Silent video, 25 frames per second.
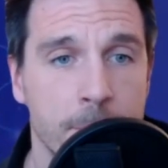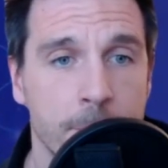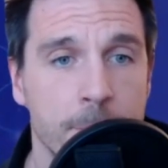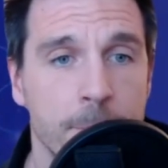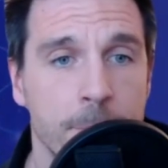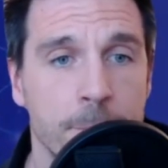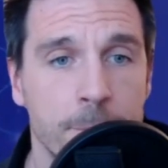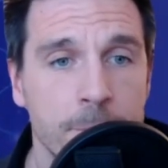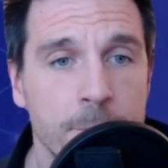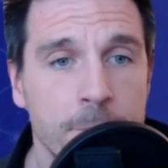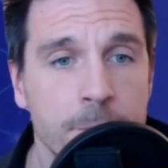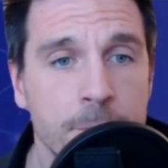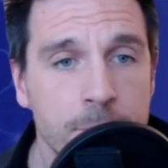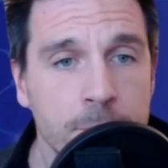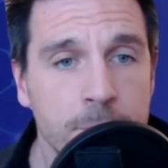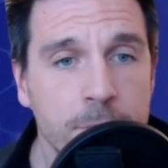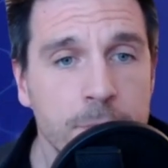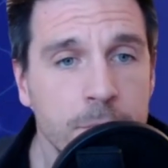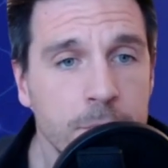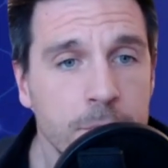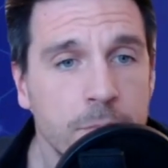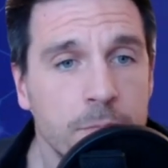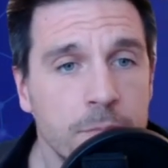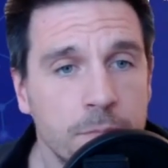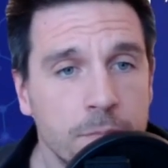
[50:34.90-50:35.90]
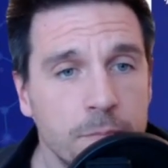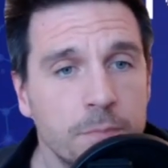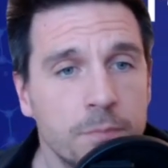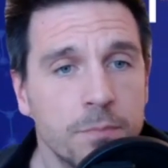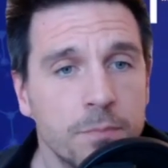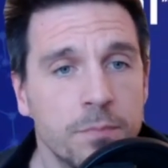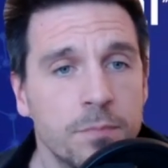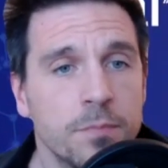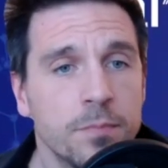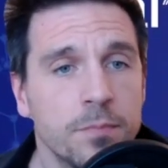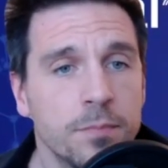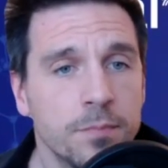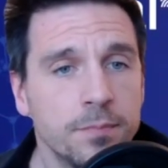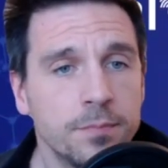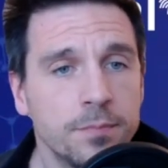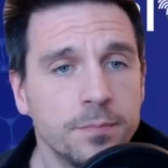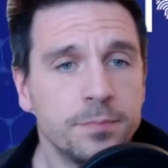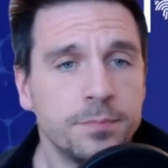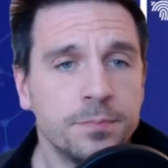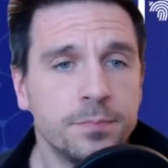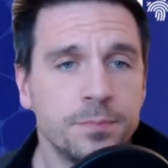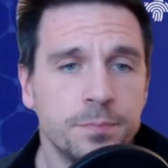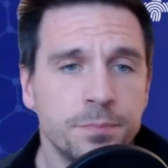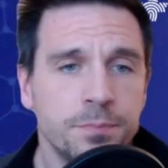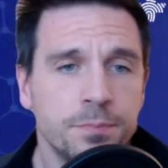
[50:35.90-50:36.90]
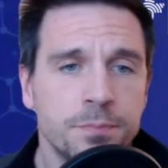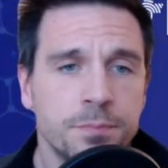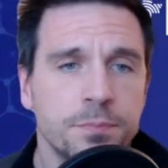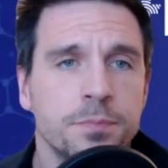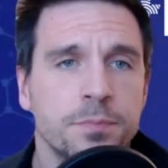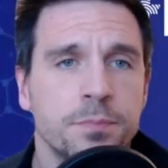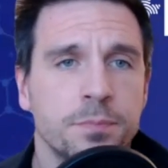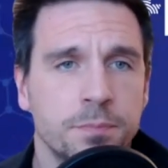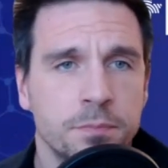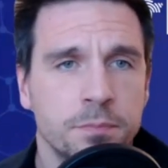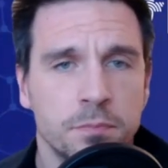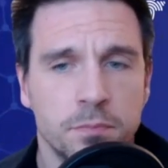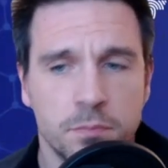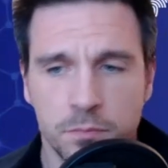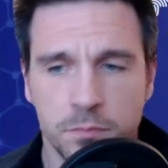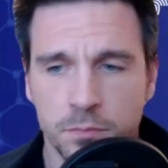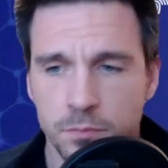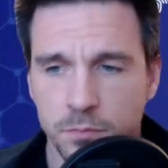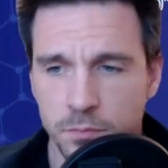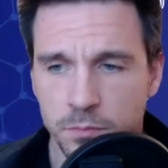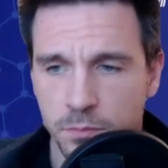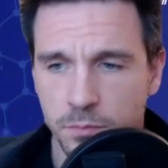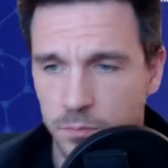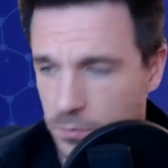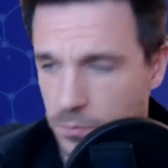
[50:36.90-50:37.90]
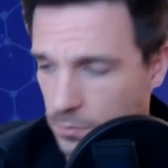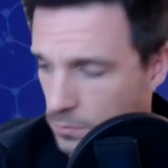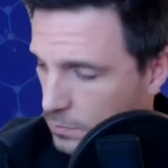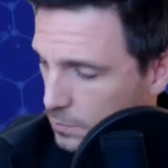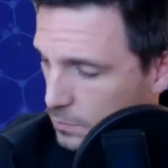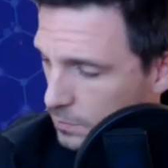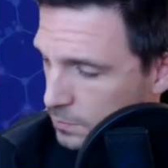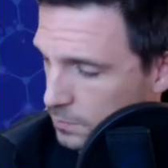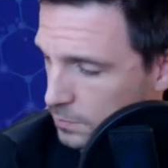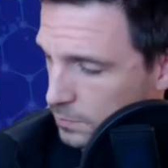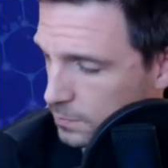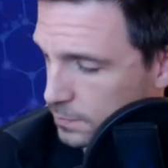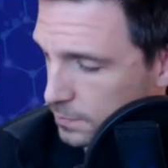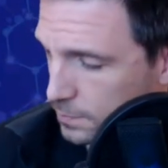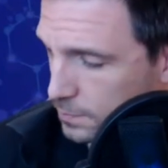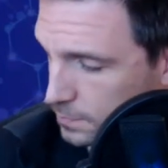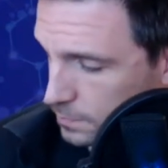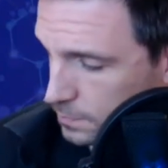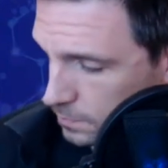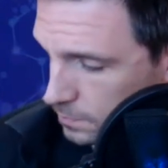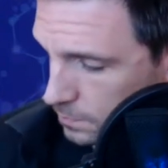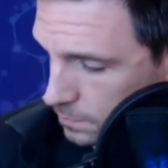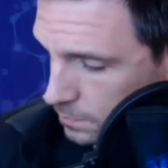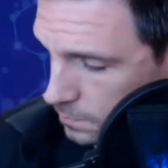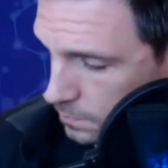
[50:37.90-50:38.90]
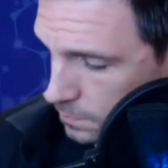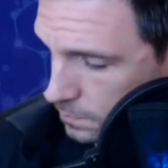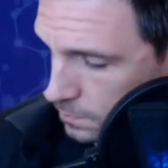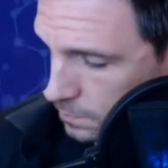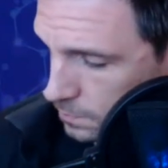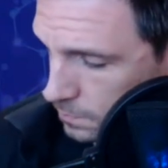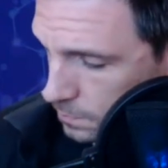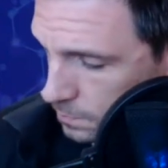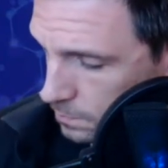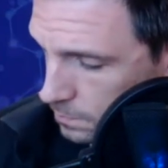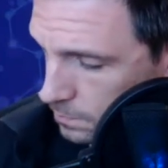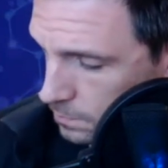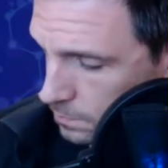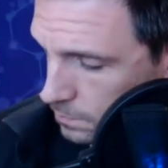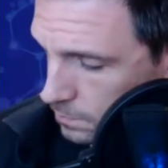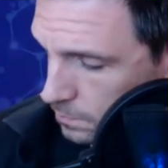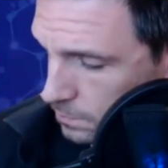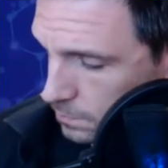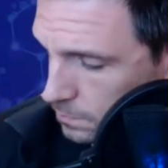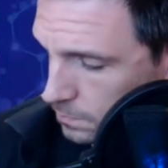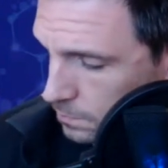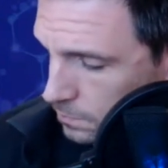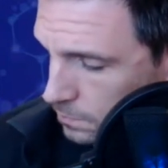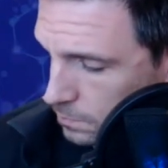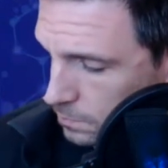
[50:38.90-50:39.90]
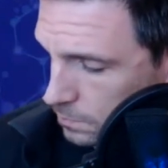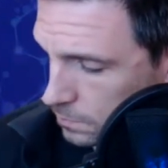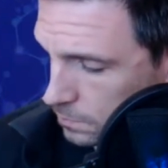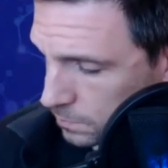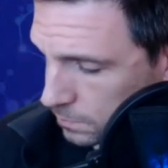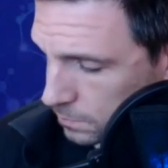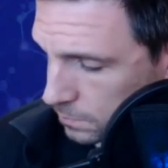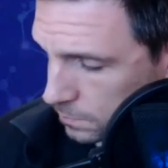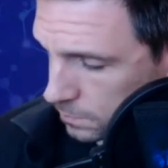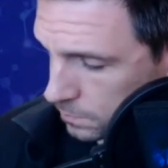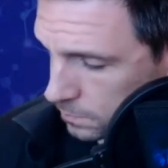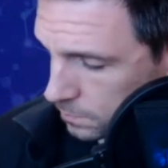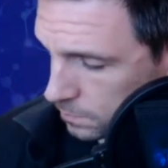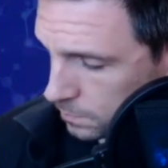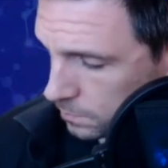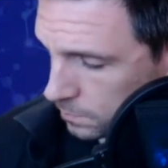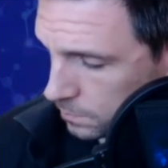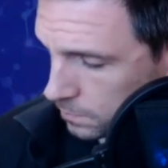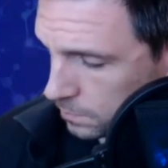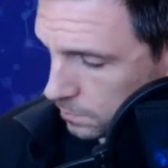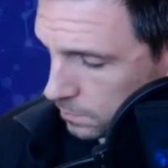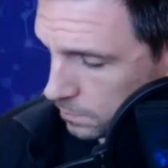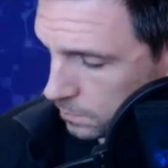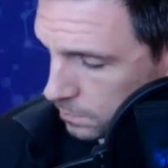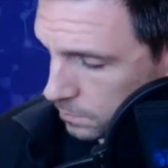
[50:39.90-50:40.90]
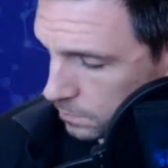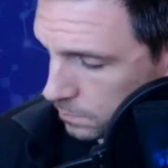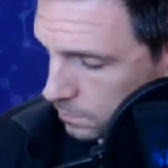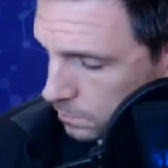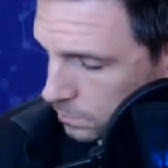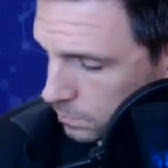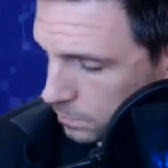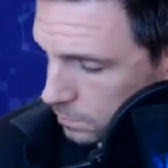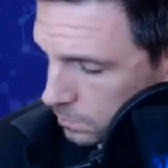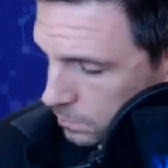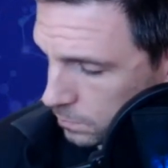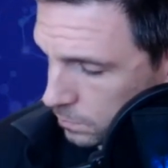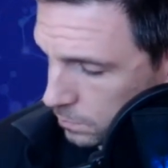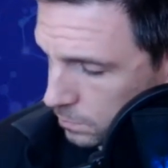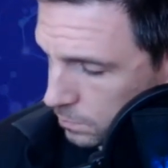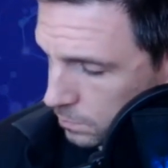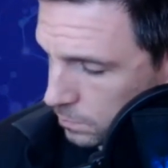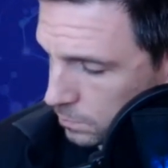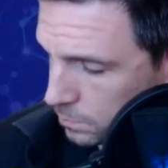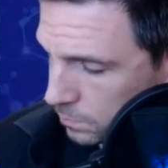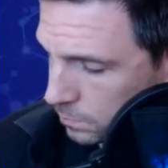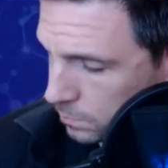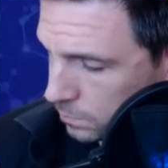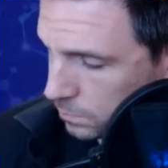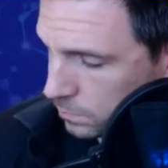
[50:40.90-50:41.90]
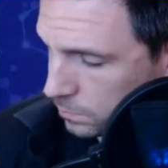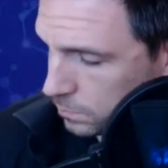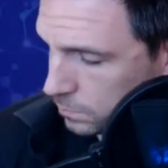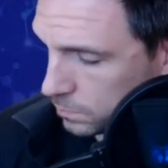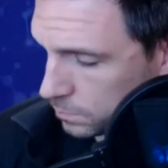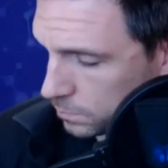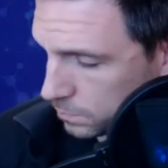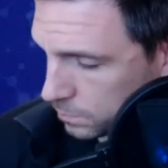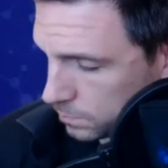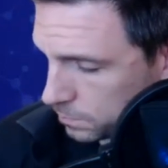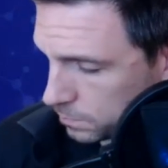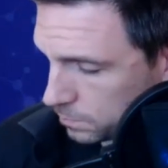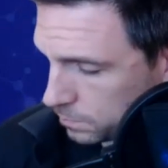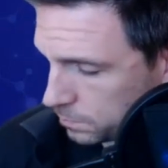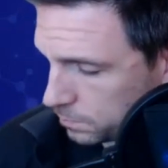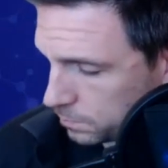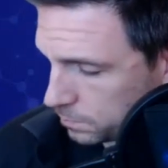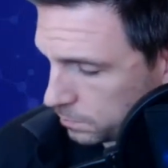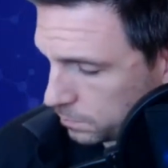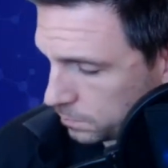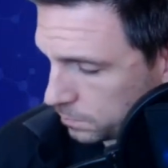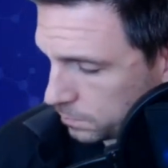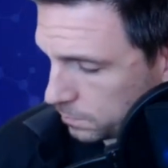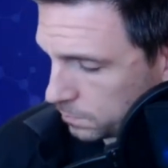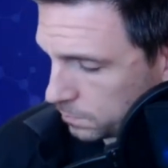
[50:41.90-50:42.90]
(not speaking)